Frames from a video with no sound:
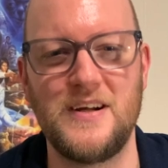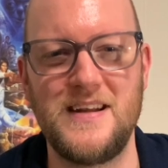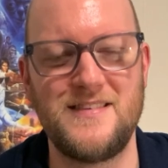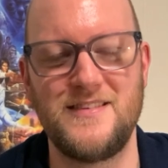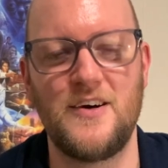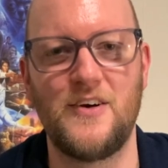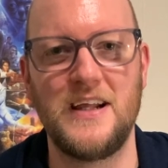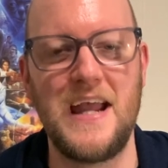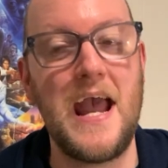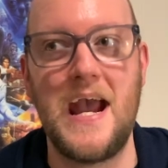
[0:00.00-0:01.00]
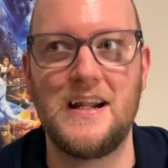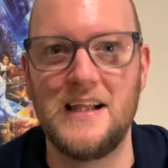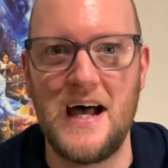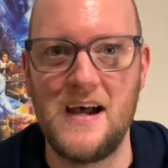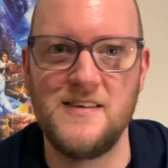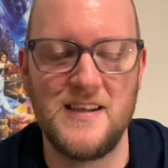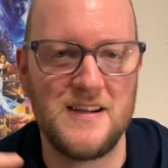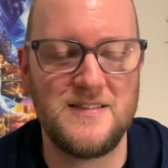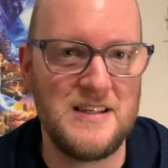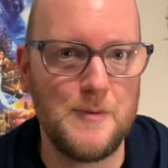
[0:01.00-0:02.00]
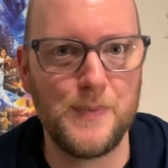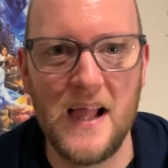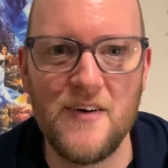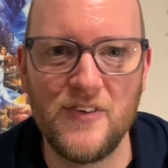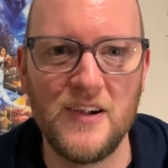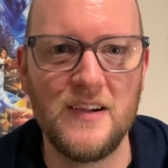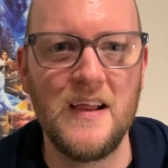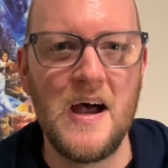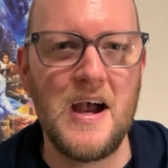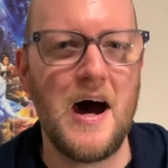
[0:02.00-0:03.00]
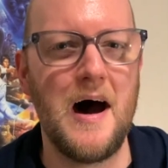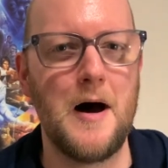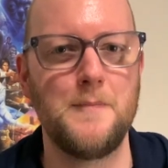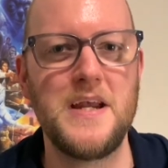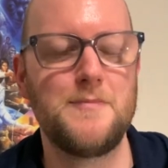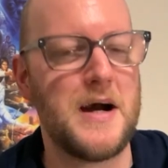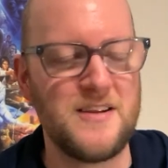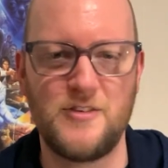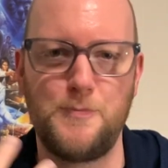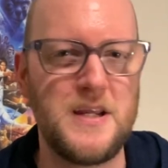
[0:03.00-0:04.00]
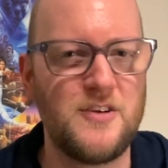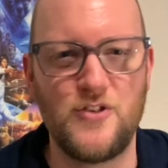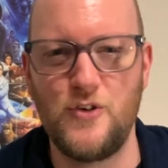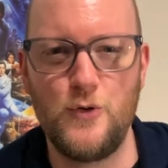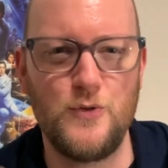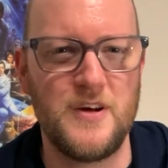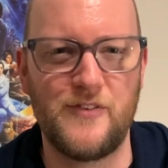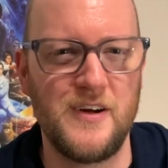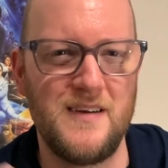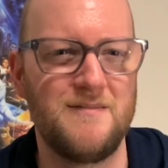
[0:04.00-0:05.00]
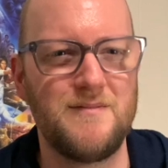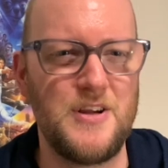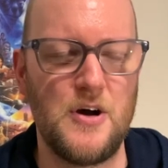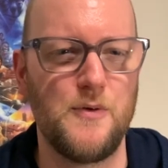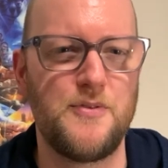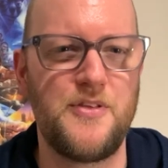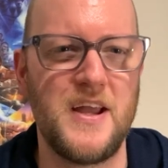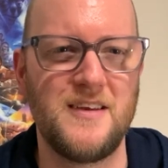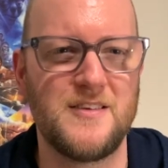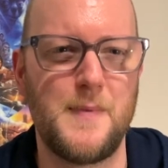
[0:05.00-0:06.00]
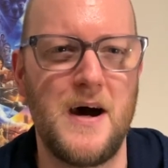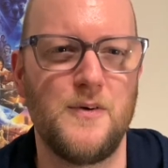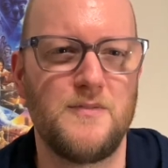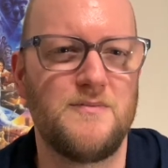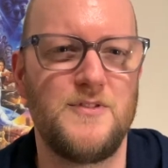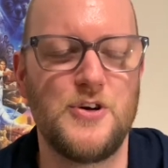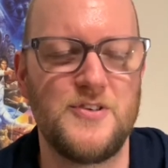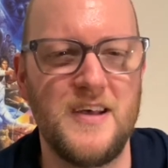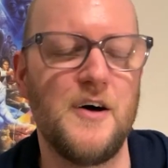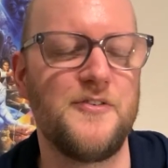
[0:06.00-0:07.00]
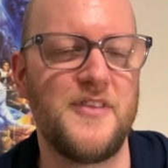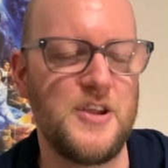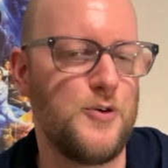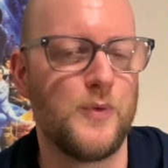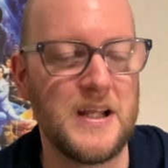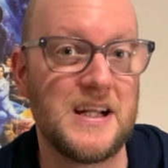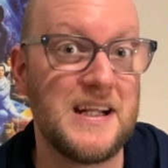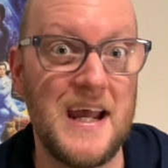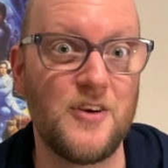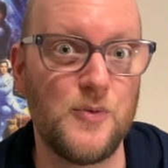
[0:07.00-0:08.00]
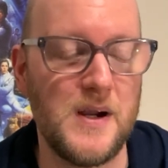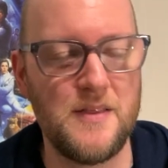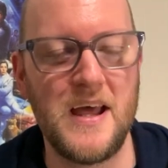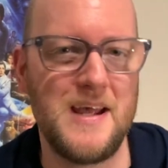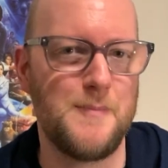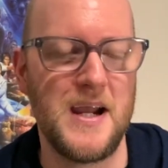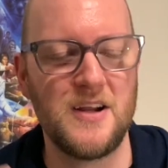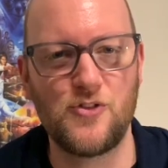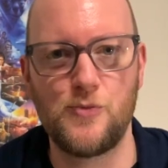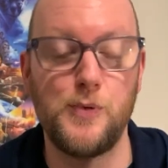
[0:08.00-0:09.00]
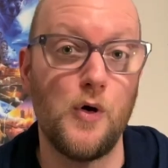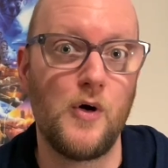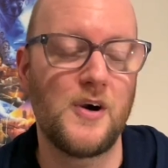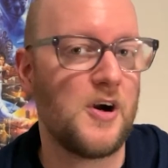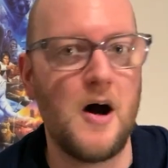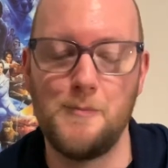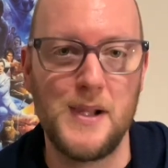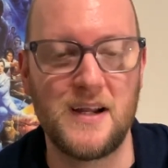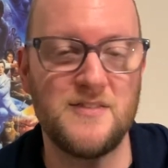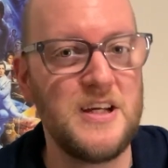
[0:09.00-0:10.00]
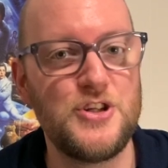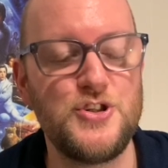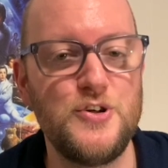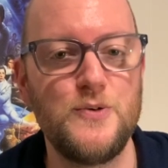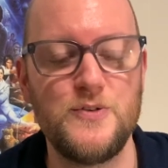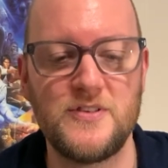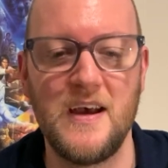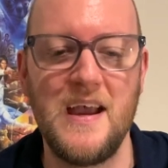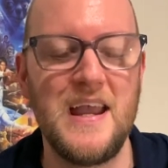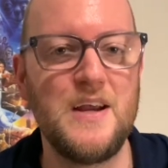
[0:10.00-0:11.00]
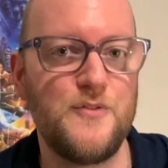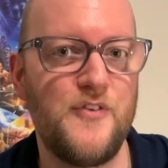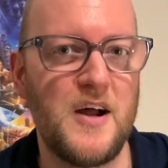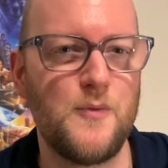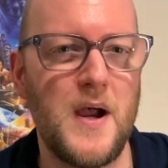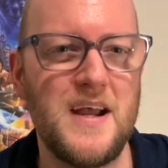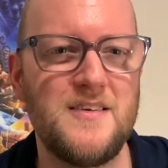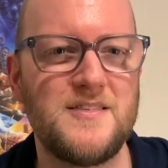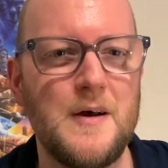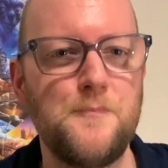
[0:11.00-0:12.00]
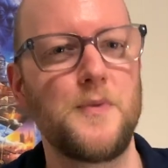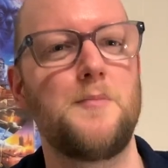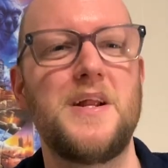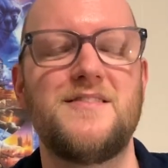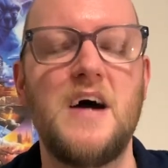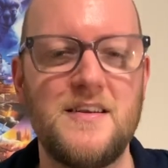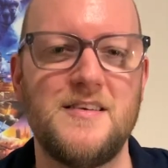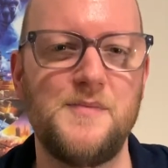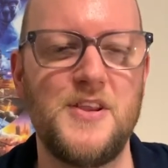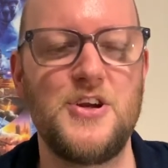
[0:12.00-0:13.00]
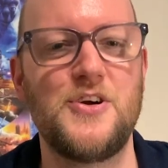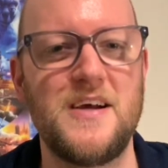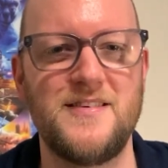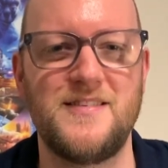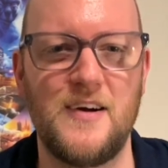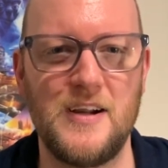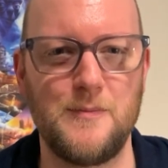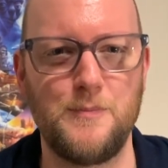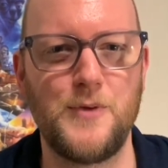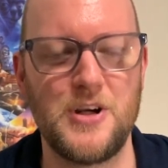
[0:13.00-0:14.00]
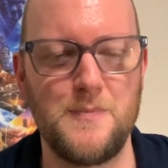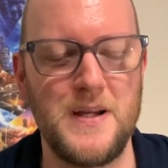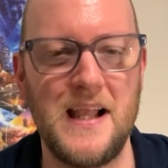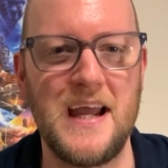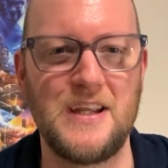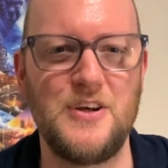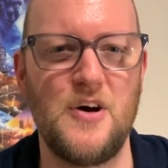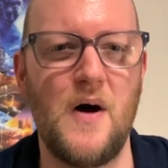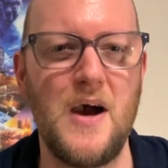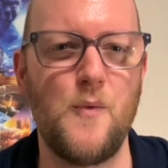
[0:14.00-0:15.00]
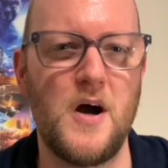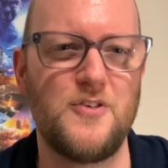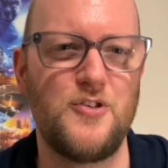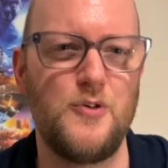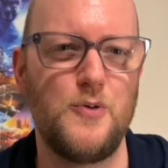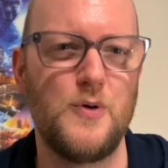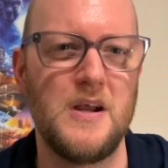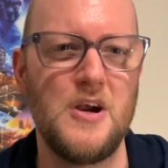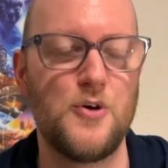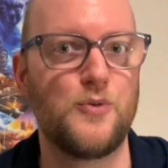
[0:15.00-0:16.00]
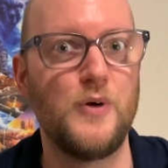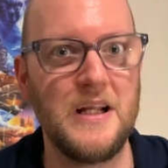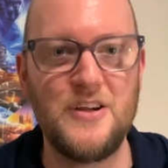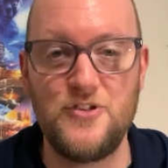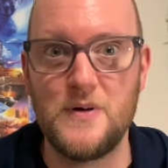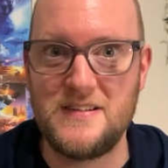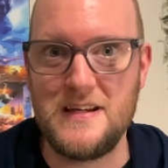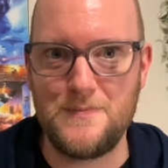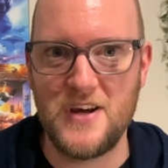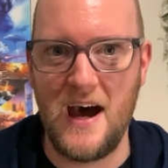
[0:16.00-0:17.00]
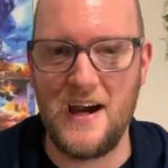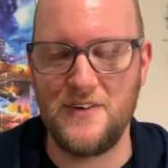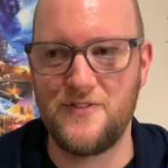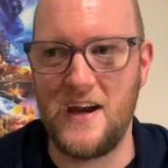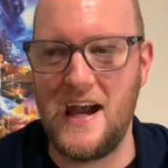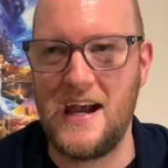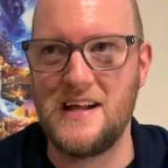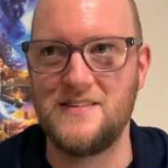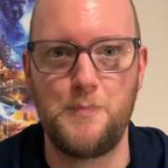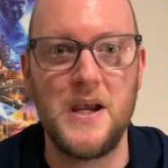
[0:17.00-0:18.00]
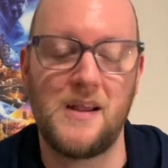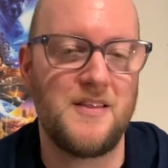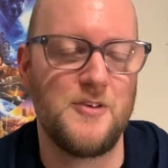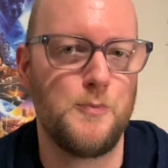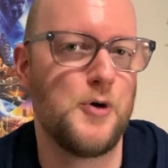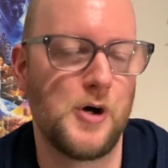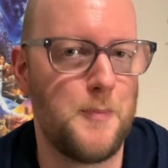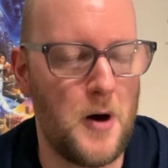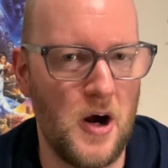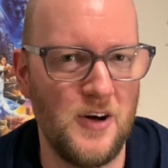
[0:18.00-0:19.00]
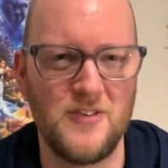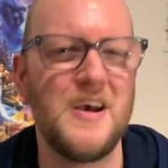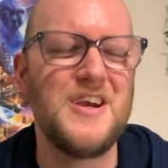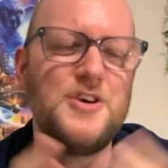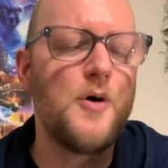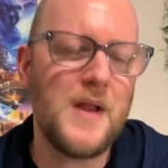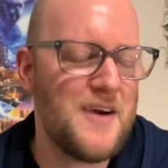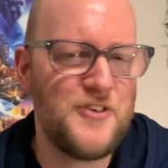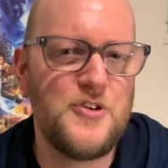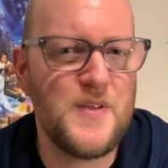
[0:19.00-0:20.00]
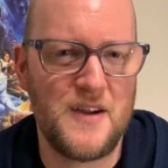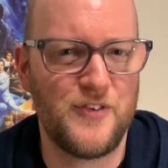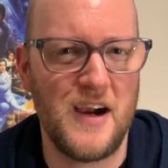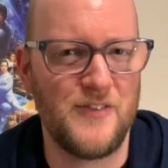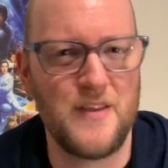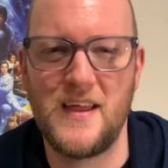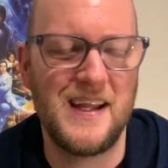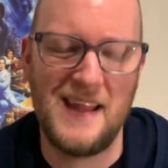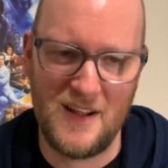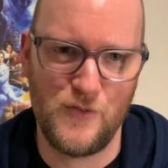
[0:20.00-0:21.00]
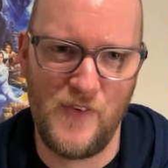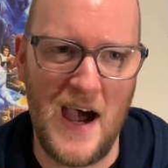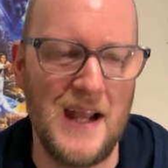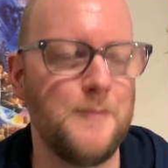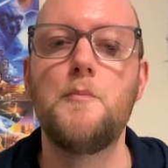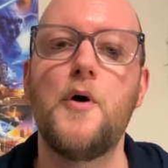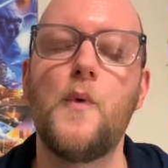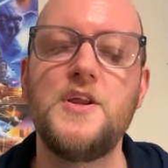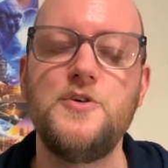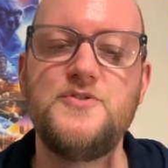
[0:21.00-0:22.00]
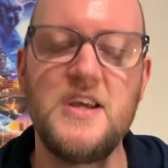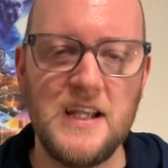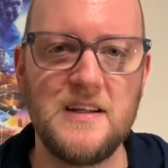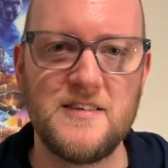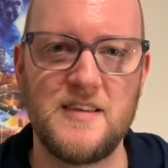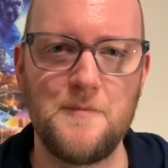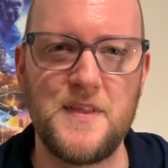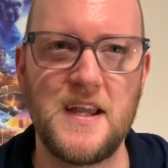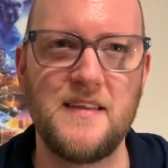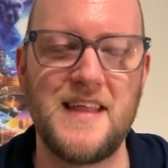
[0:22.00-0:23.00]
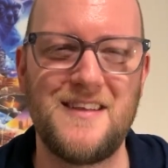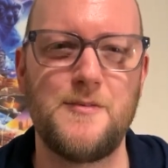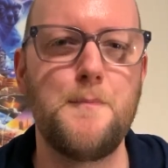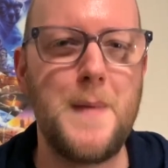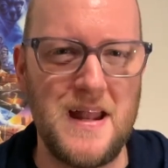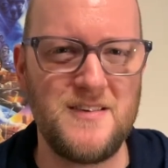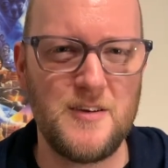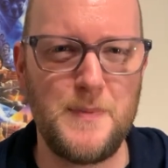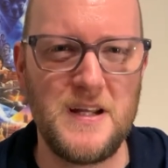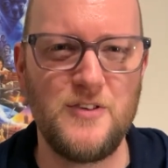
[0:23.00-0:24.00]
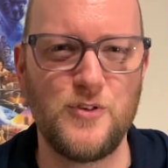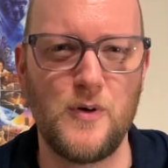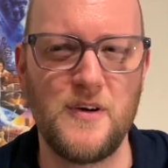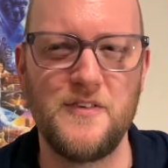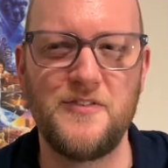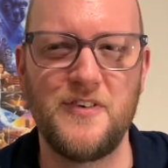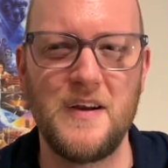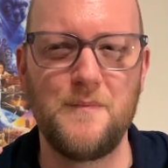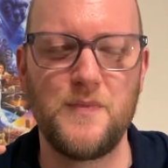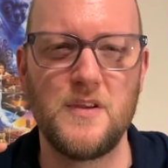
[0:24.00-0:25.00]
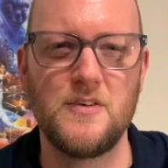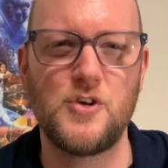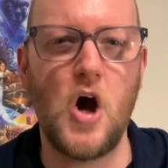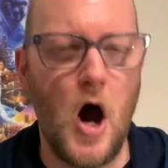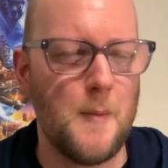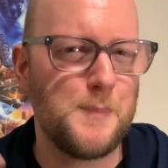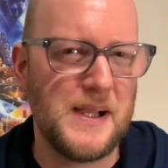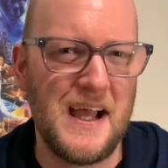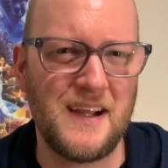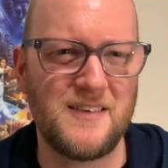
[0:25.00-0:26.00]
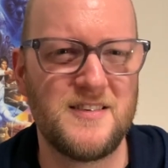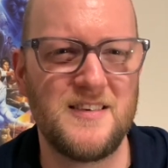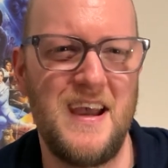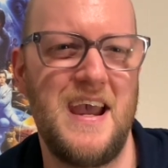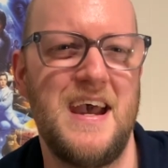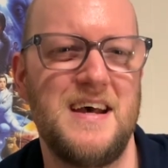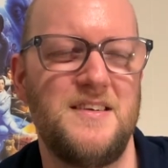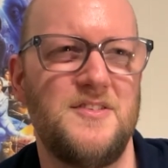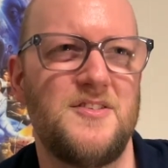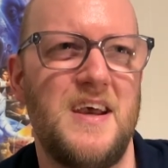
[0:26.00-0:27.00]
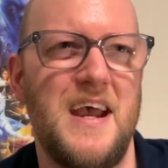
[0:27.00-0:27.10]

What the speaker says: necessarily analyze at a deep level. It might speak to different, things about yourself that you really connect with, and it might explore complex issues in fun ways, but it's not something that you're necessarily going to be like, I want to really do a deep dive and pick this book apart. You don't have to do that for everything, and that's fine. But when you dig into something that's meant to be sort of complex and